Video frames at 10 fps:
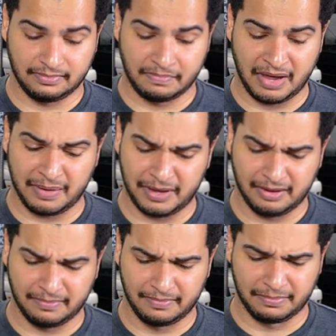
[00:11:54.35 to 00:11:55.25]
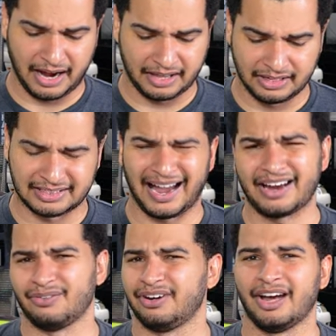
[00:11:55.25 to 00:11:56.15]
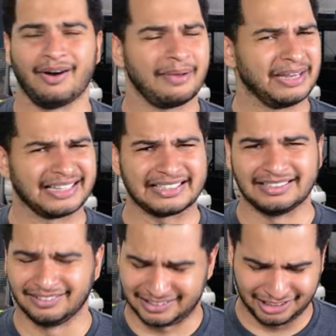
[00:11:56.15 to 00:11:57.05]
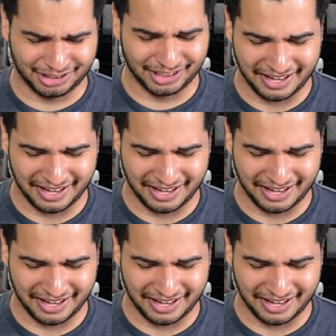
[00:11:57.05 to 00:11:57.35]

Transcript: maybe buy this. I don't know. I mean, it's still such a